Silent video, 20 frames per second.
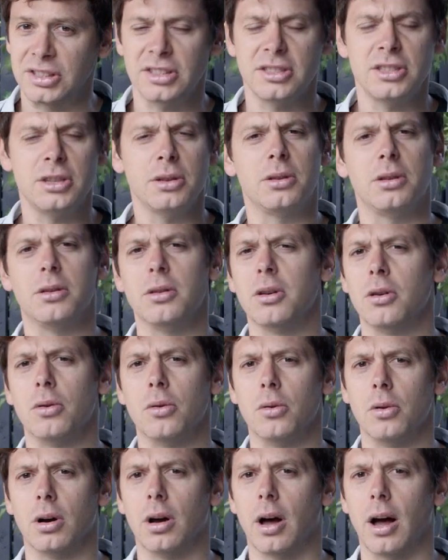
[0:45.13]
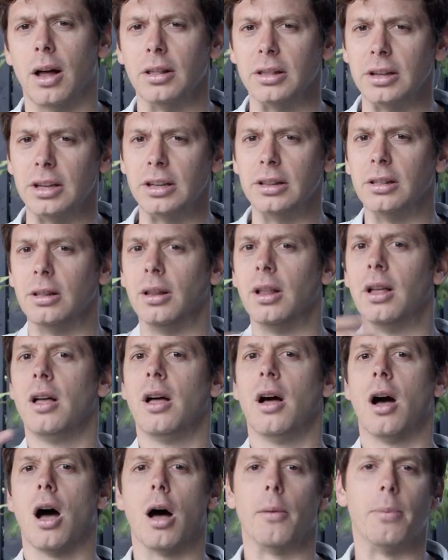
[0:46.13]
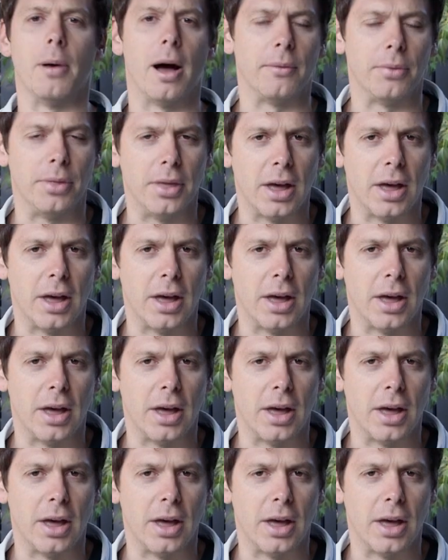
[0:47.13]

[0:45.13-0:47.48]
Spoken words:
If you go a little above